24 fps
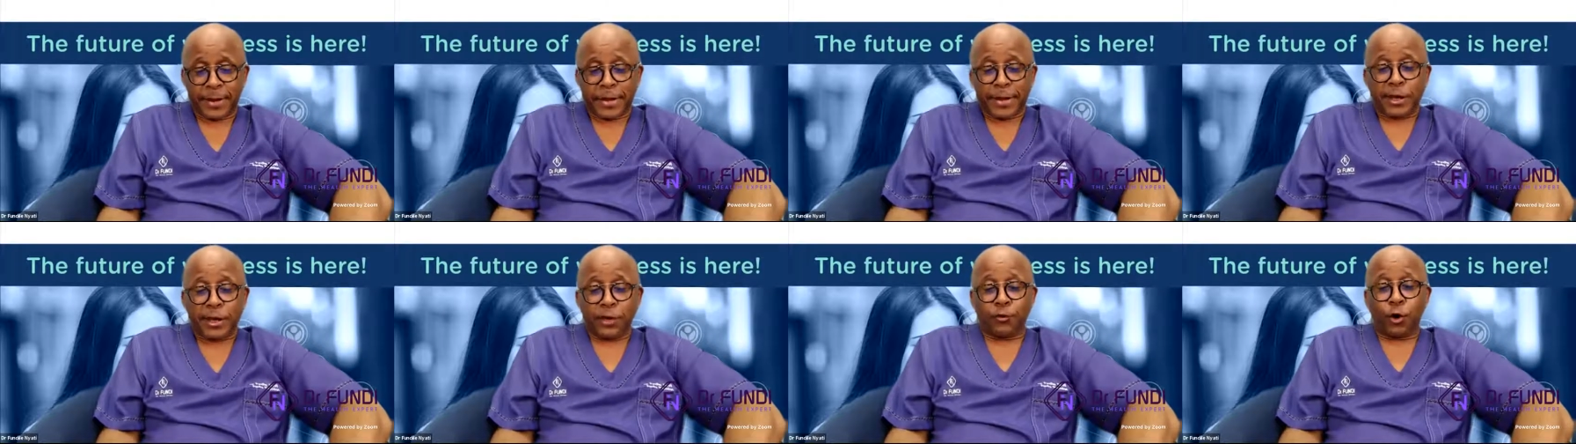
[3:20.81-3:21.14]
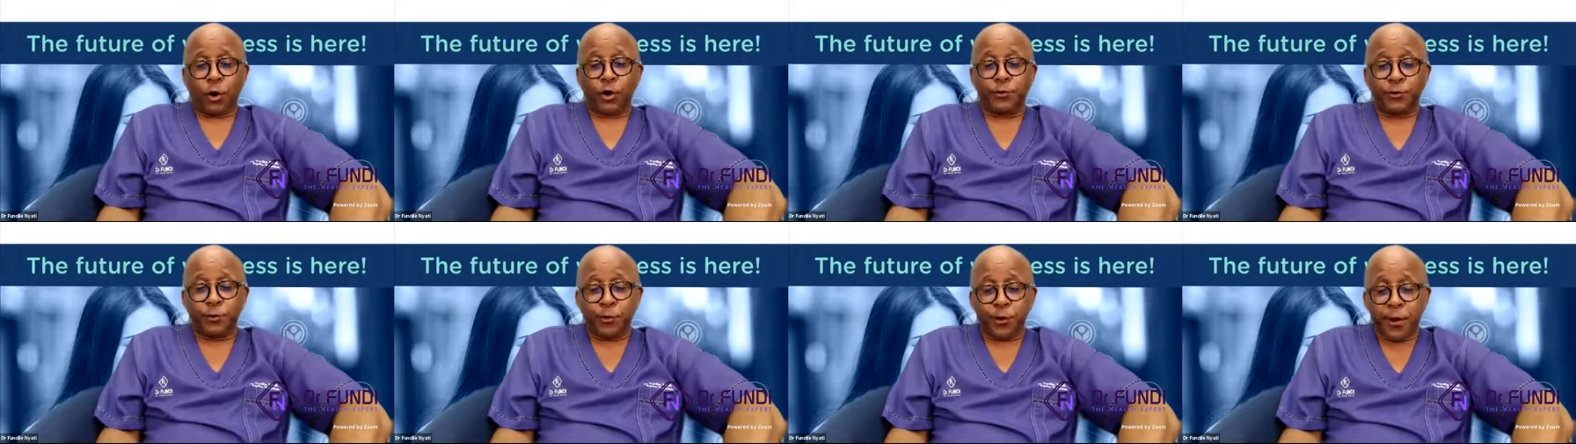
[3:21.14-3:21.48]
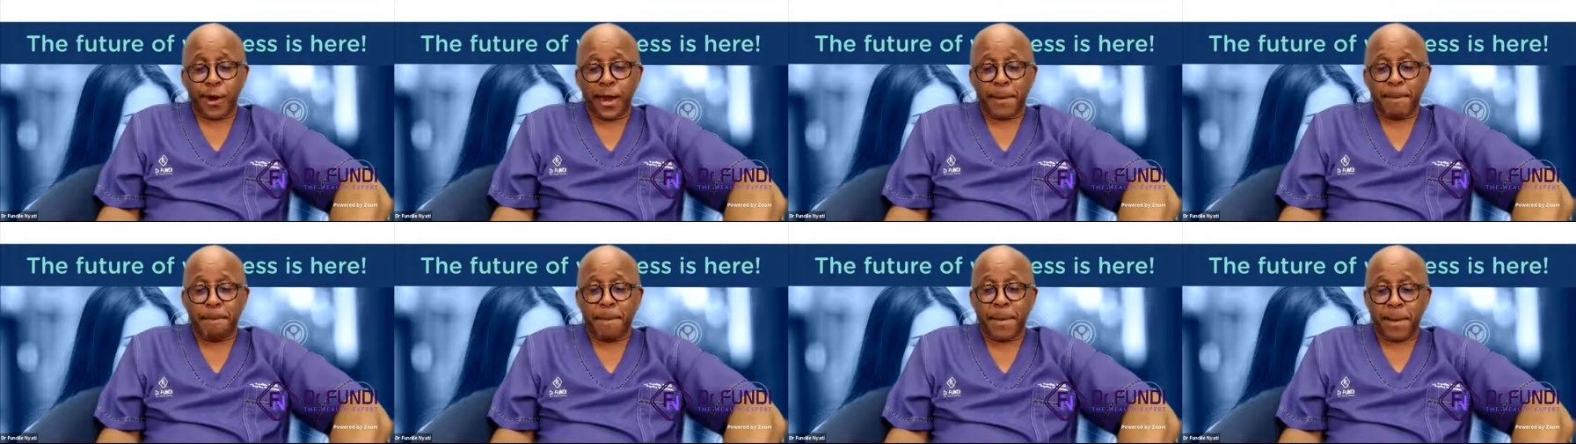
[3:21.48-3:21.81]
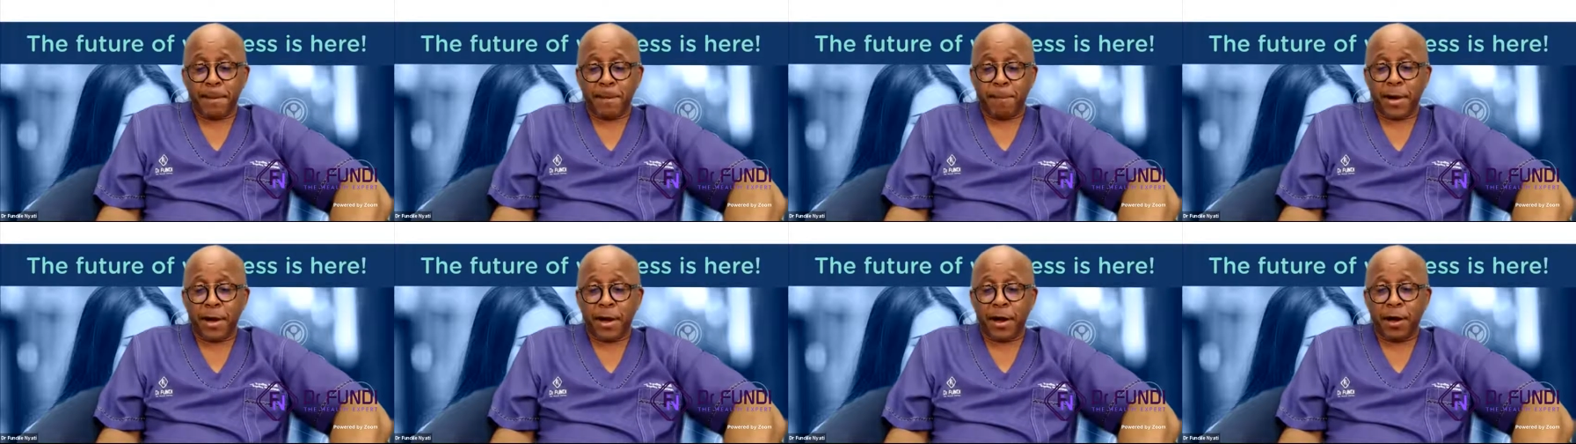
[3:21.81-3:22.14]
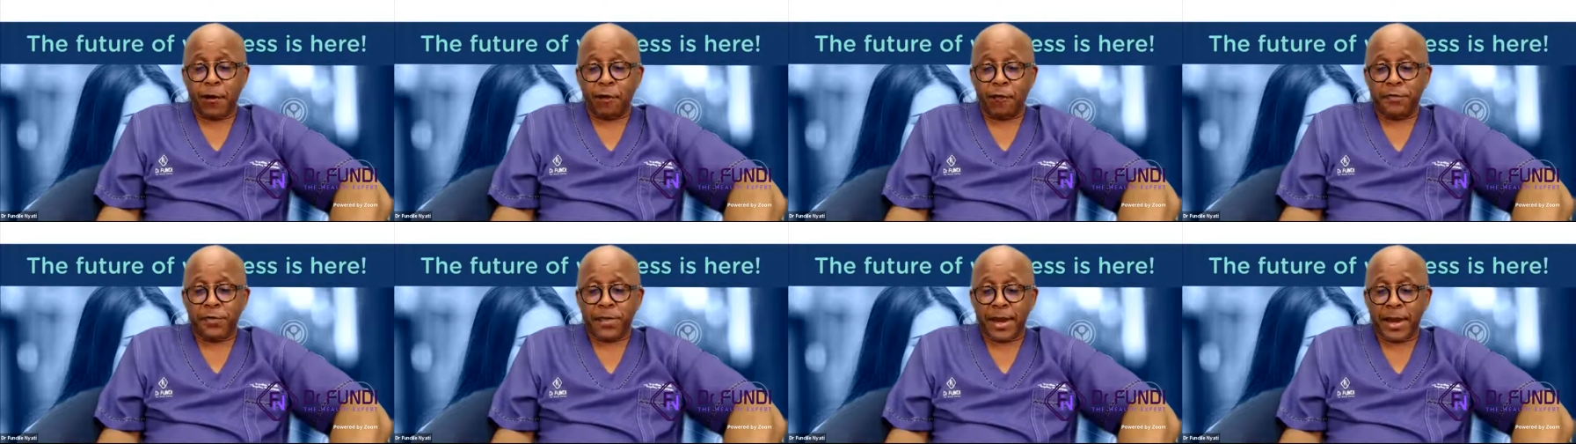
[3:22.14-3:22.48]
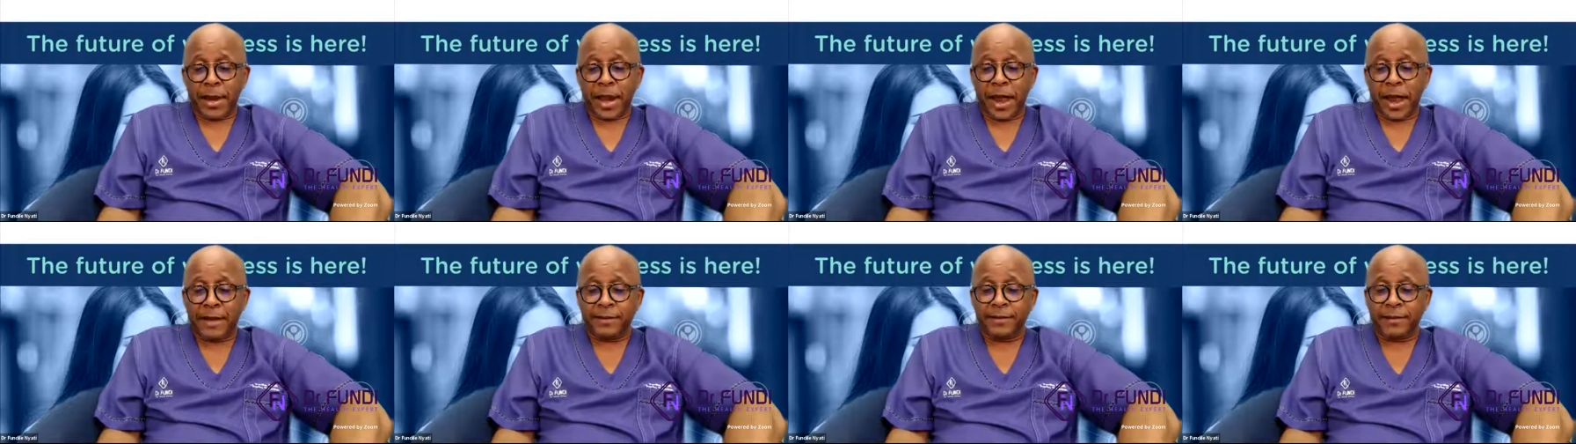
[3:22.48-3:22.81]
He's also a member of the
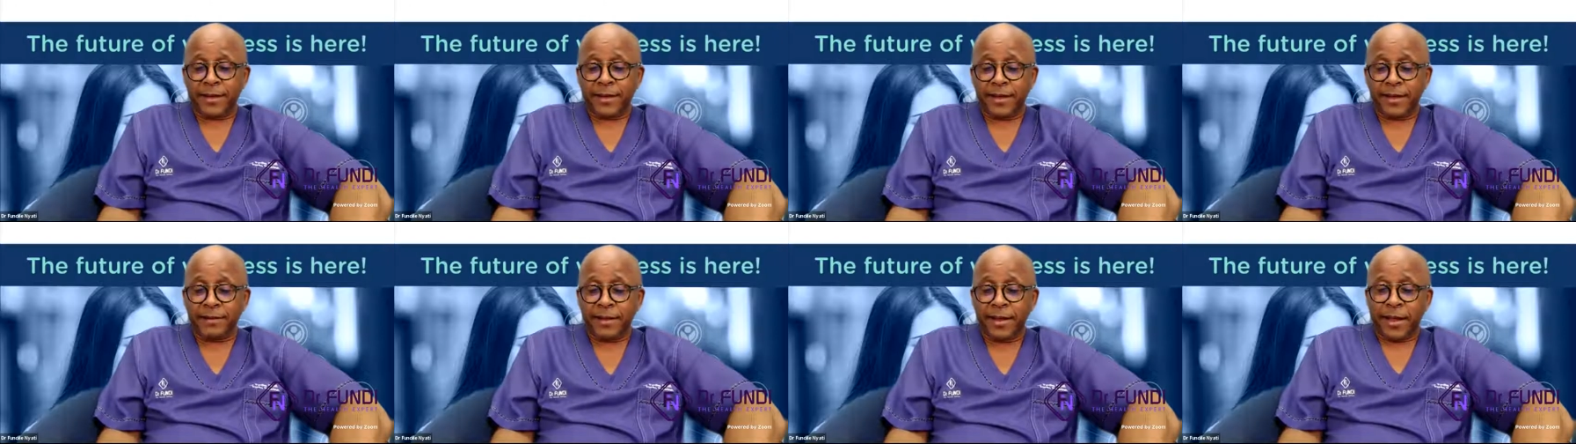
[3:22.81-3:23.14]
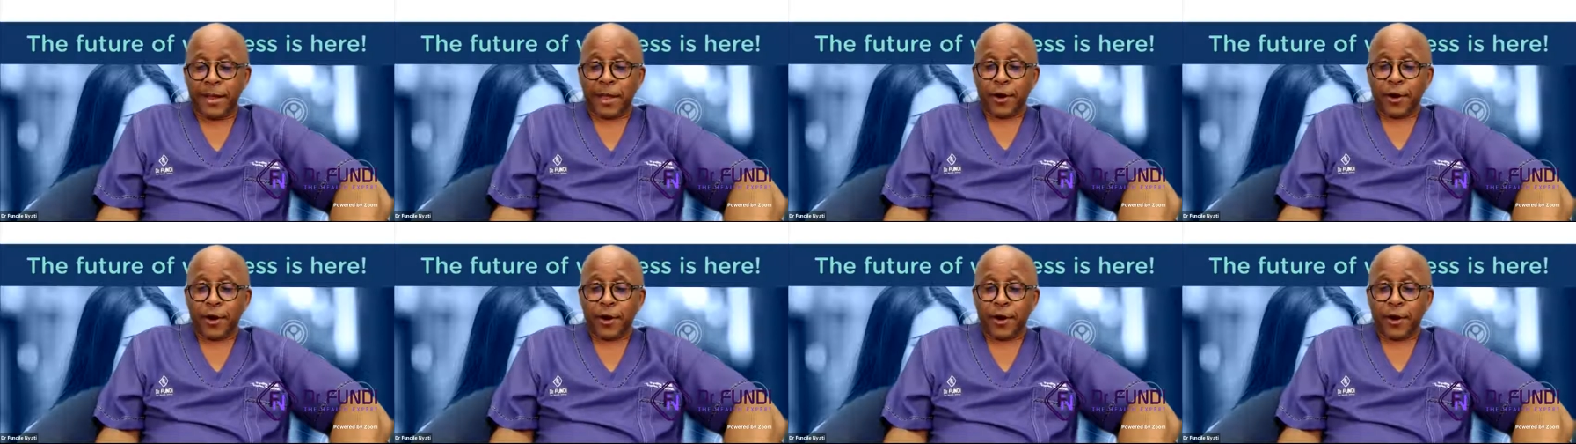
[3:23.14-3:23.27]
Lancet